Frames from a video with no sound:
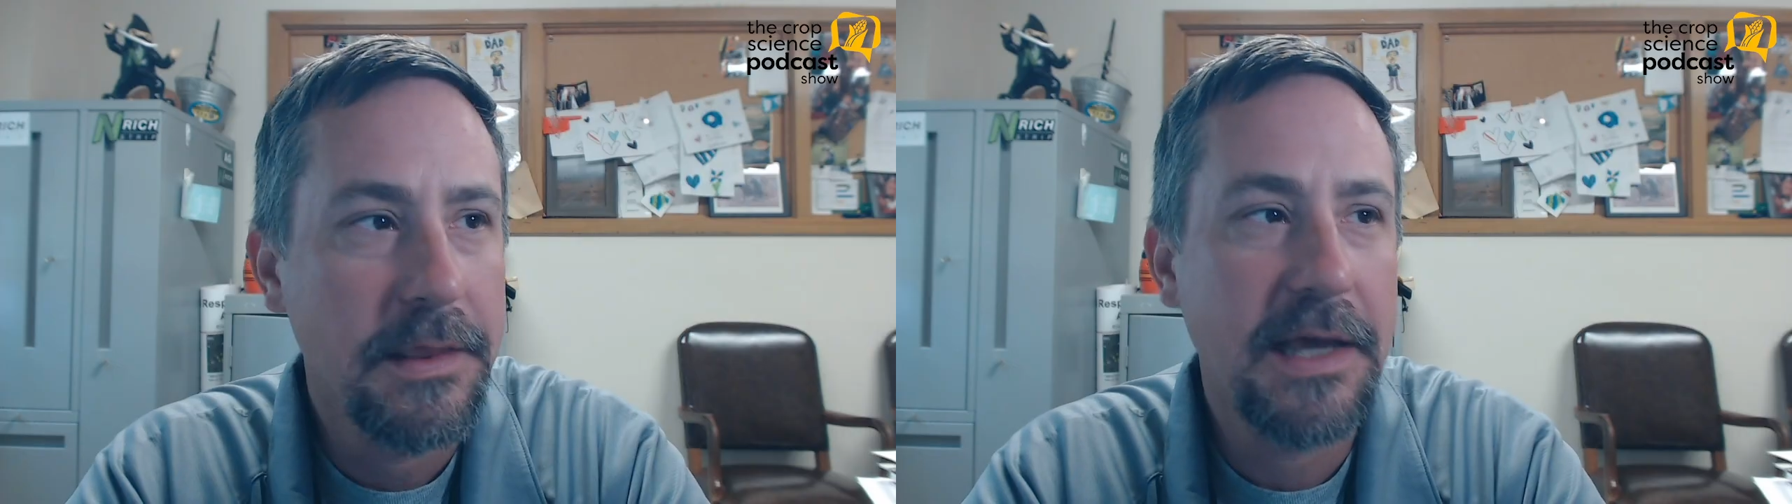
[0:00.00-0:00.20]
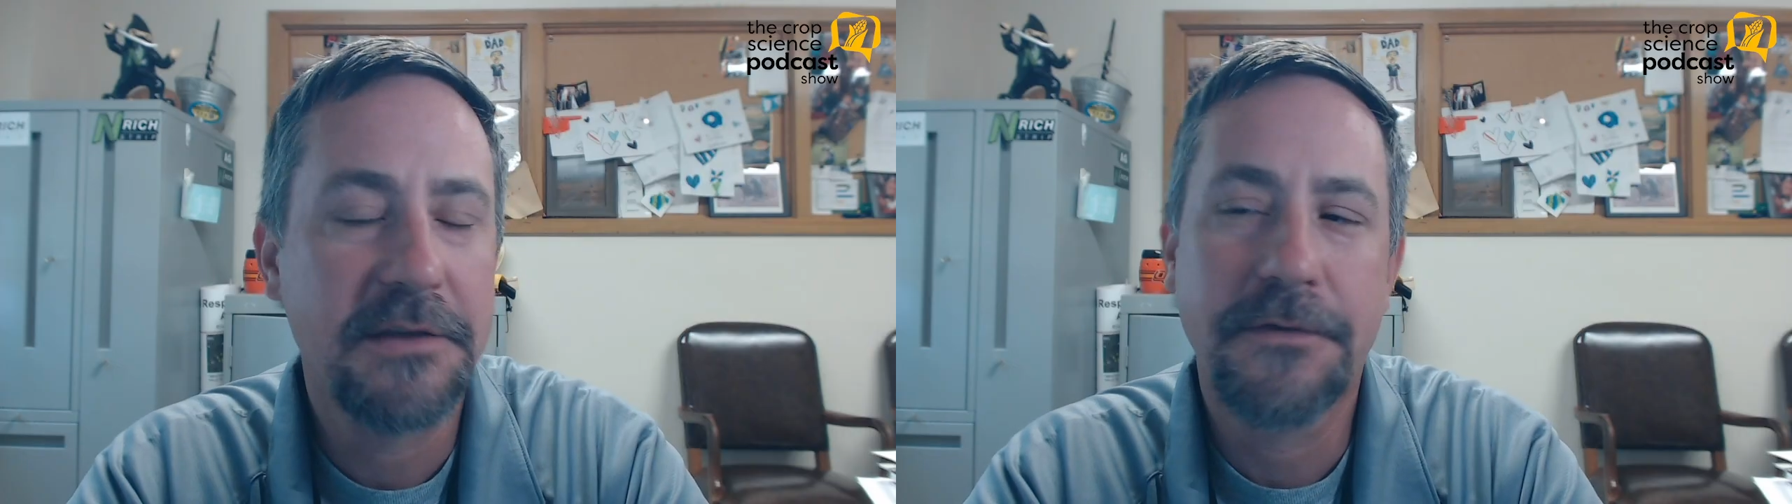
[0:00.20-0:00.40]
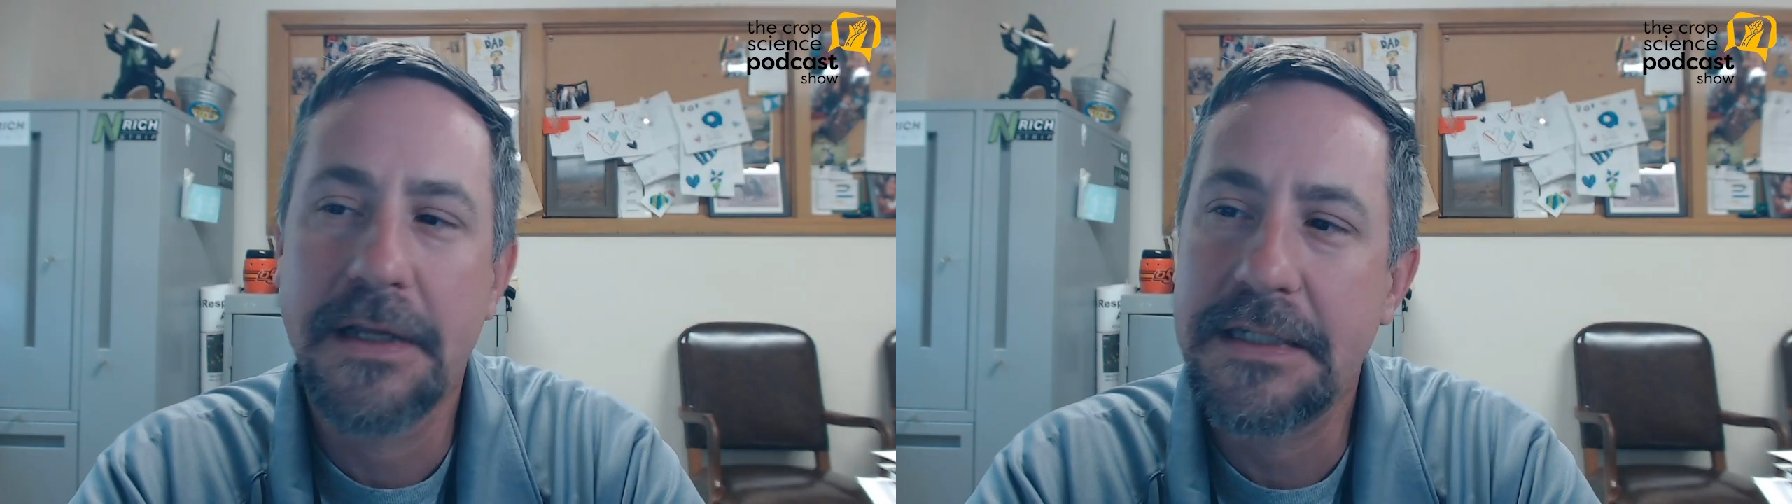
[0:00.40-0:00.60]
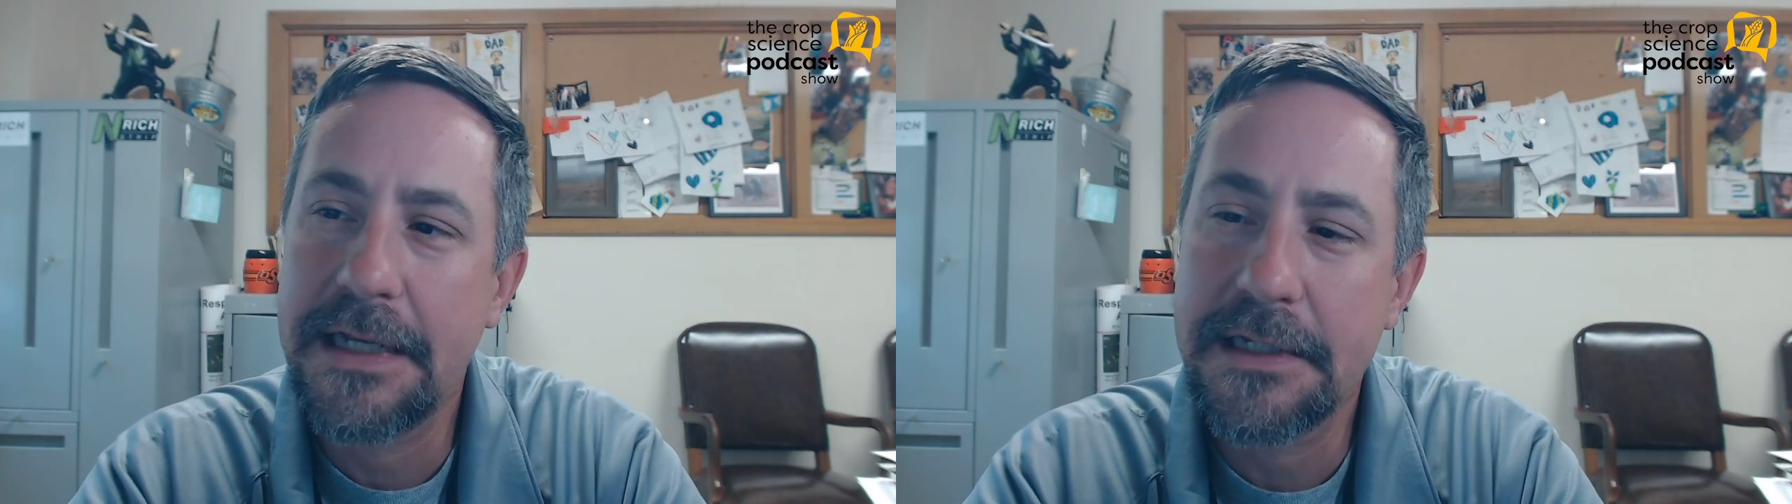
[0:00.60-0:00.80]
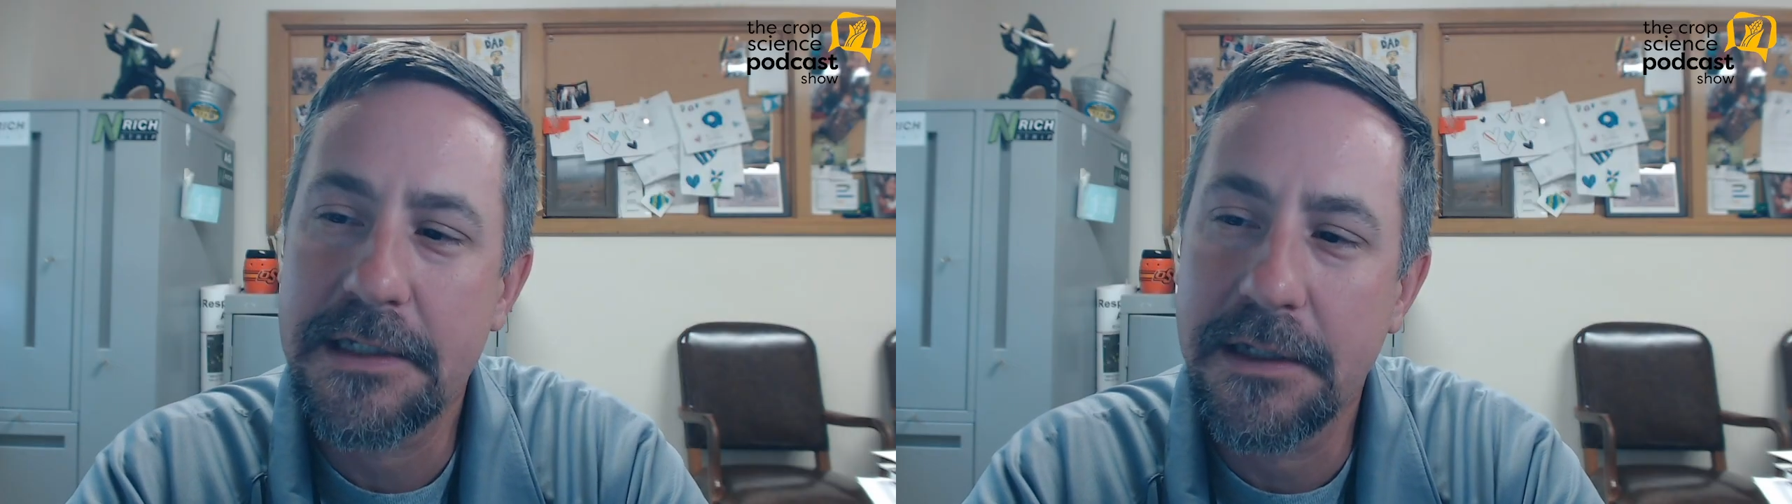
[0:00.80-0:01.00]
That's
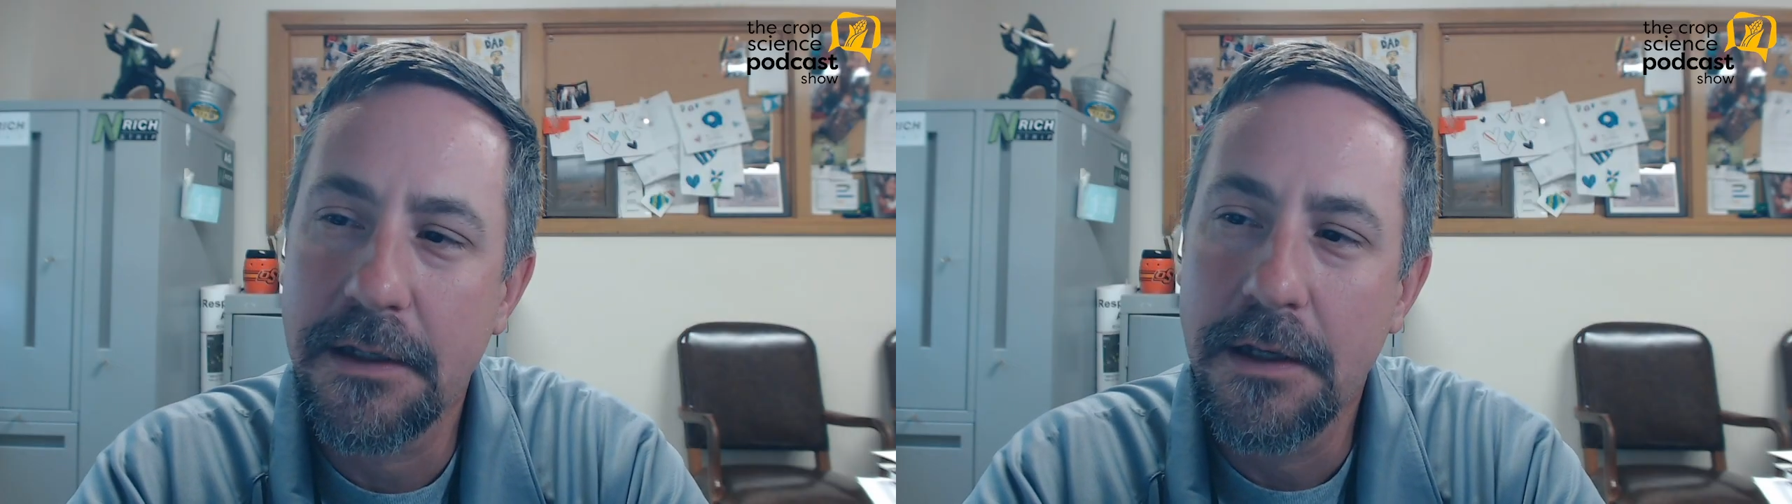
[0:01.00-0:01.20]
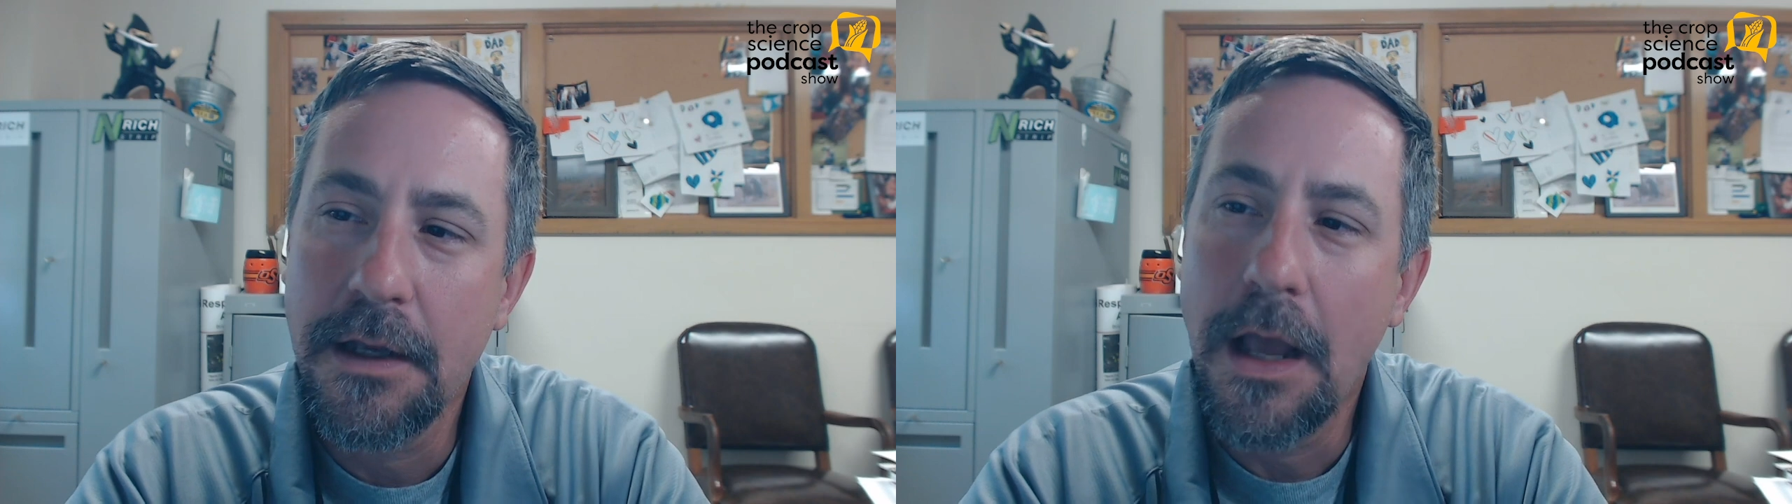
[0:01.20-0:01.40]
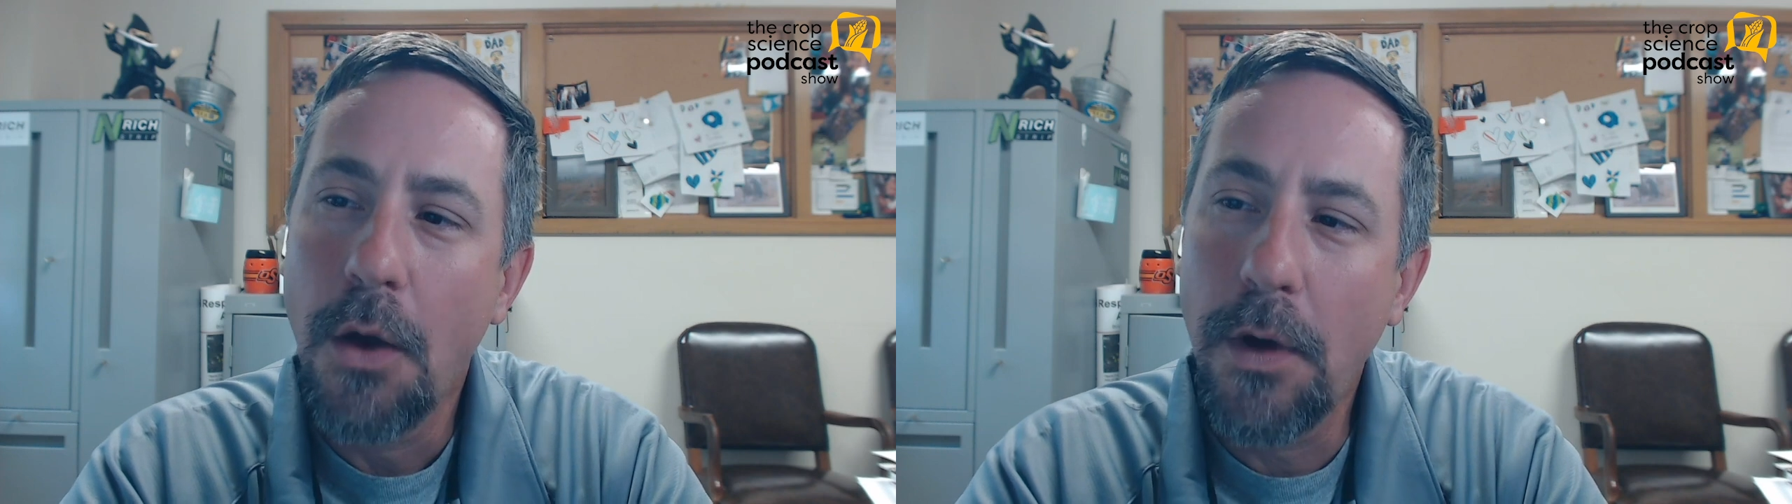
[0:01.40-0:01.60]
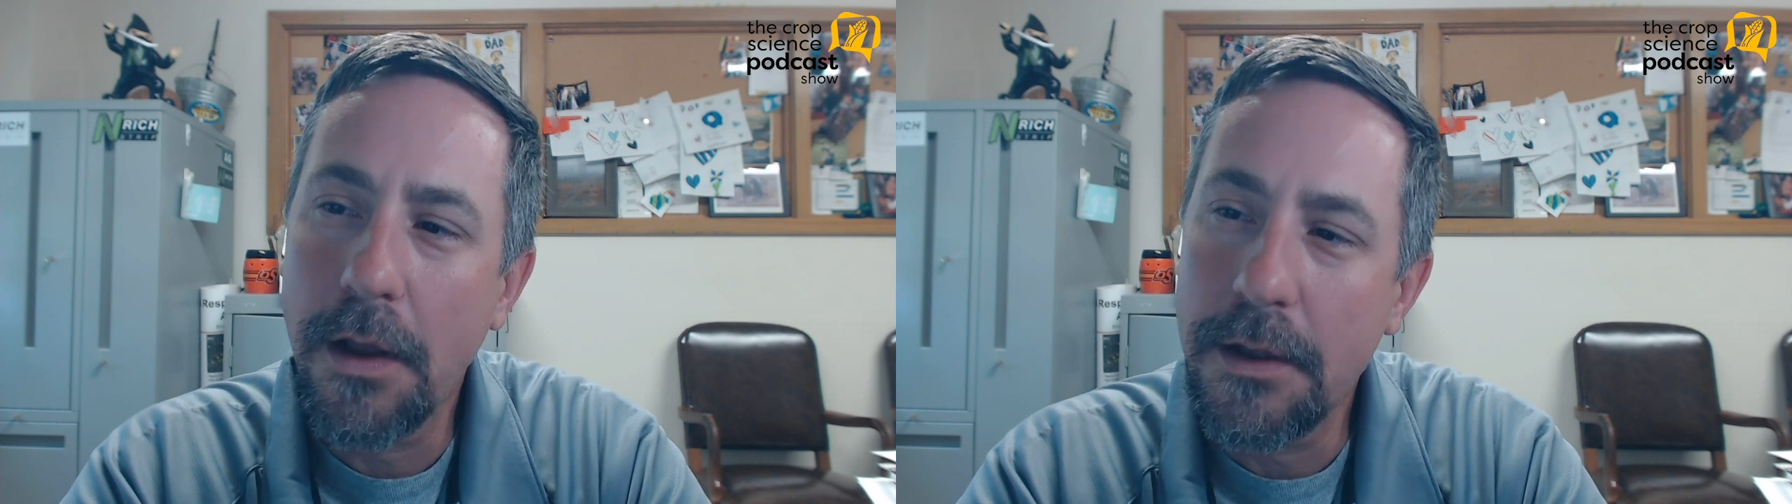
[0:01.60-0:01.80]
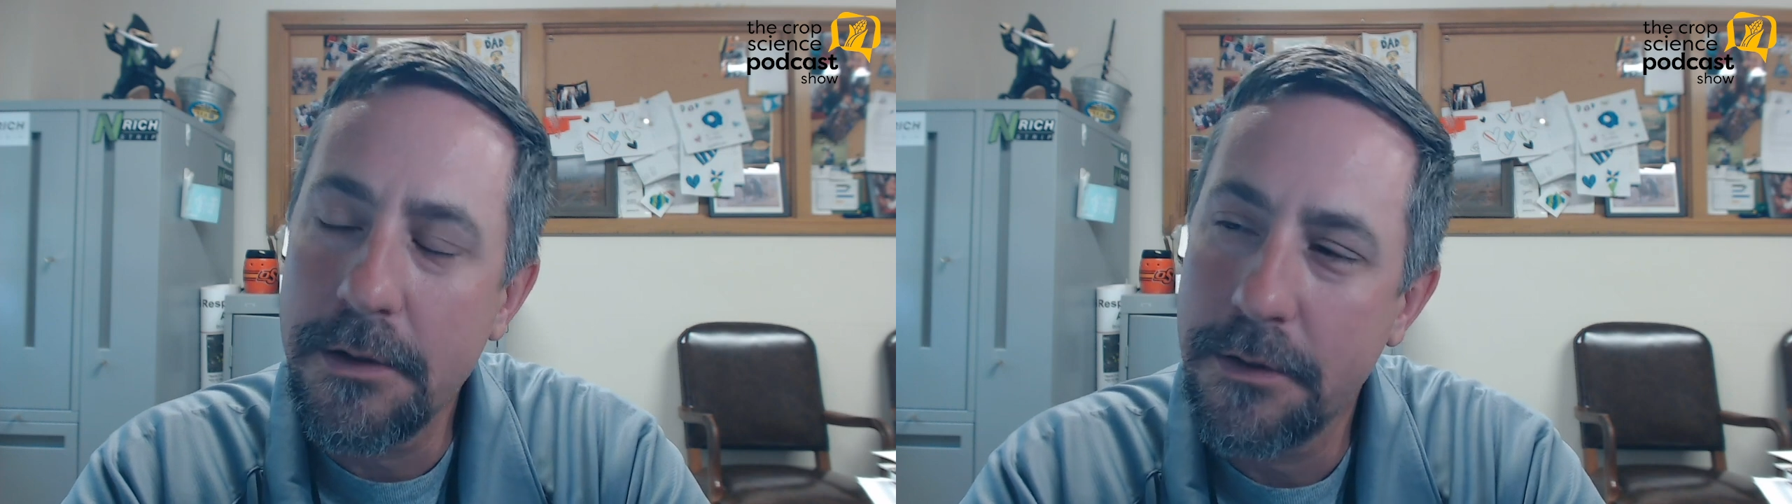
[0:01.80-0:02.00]
fantastic. Well,